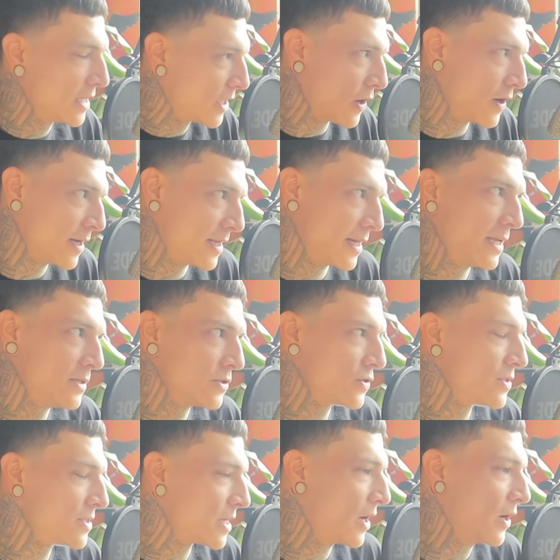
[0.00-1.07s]
Guardian
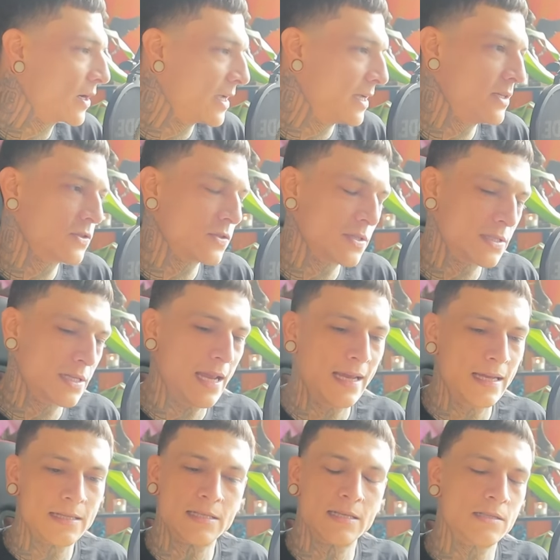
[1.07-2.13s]
Angels, Archangels,
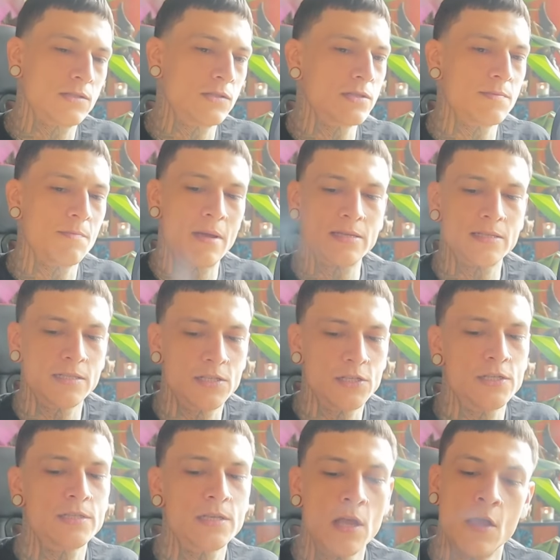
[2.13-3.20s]
Ancestors,
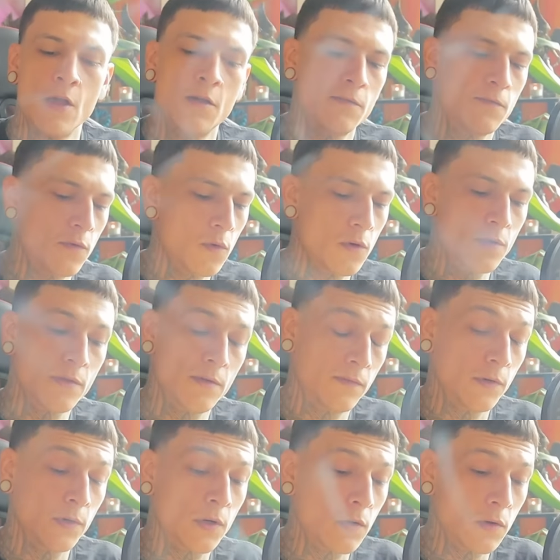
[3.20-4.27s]
messages for the
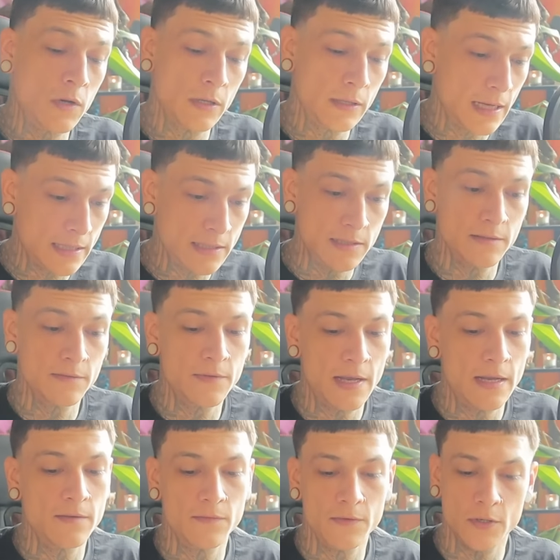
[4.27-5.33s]
Virgo Collective
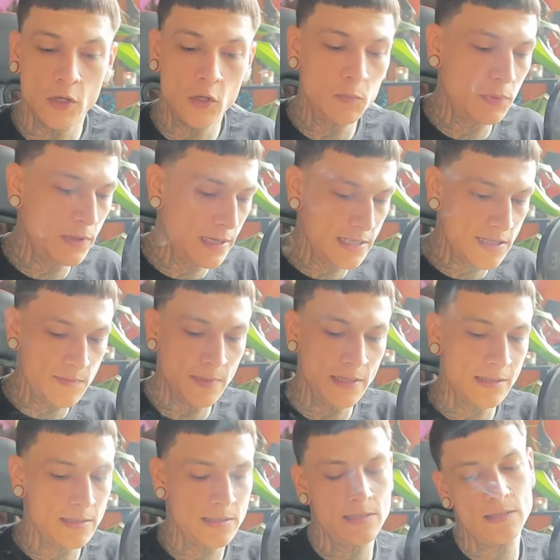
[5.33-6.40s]
and Virgo
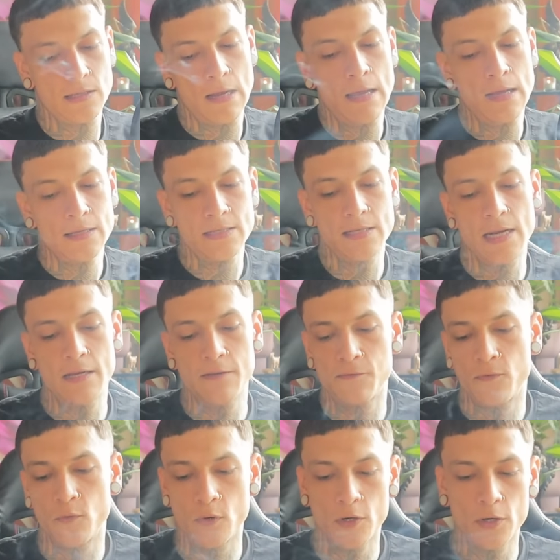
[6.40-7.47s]
Placements today
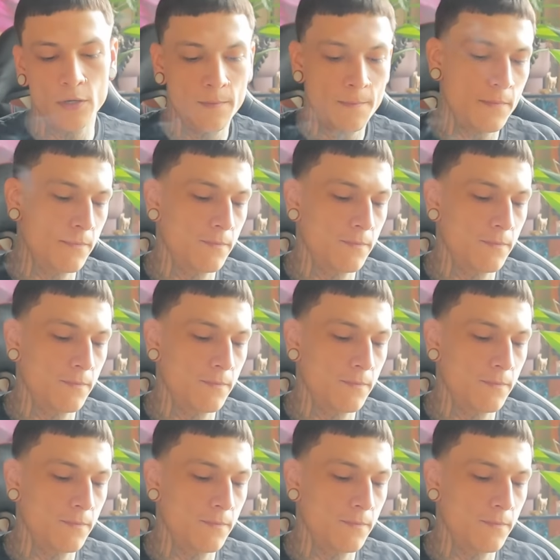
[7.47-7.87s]
for